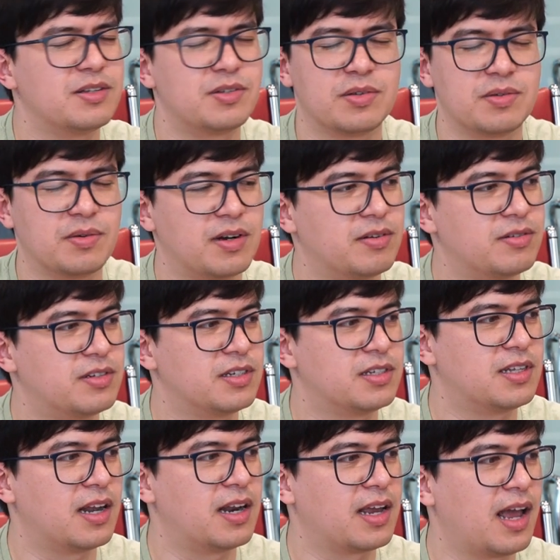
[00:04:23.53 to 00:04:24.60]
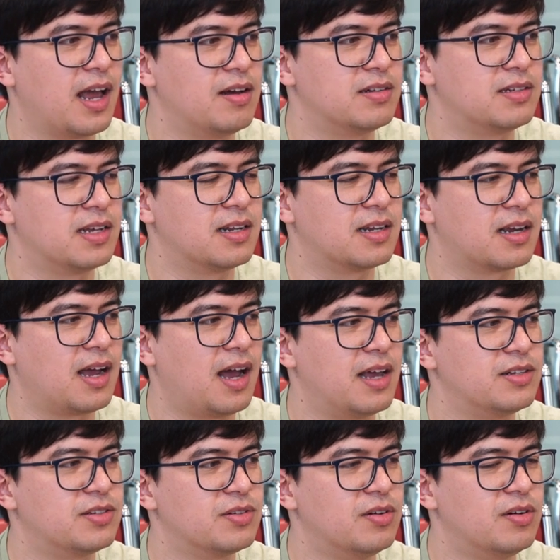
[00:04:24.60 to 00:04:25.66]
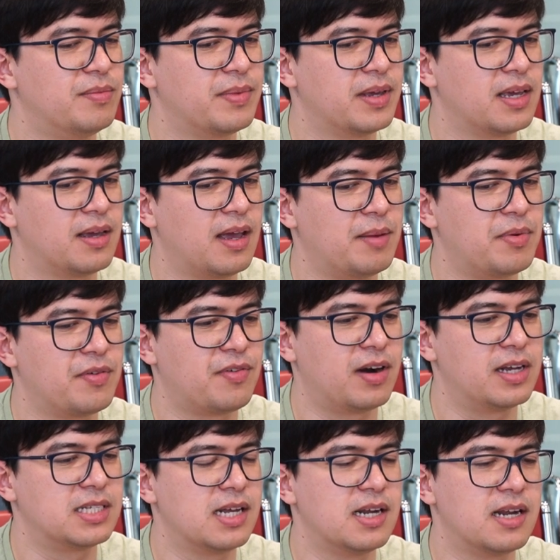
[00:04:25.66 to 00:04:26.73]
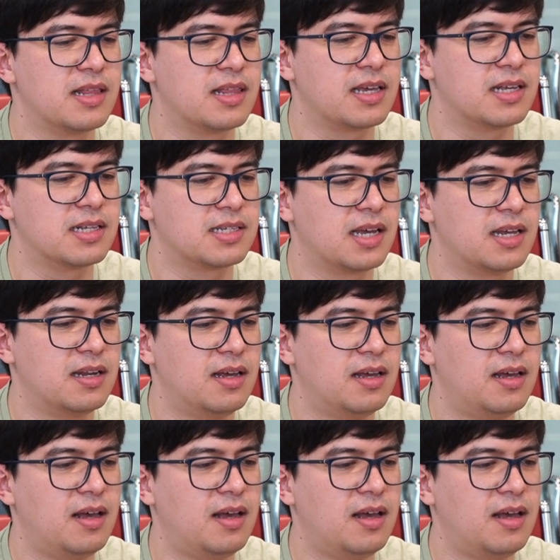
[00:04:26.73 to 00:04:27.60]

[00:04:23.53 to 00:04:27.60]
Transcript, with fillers: This was when I was just starting out, and the guy saw me, and before I said anything, he said,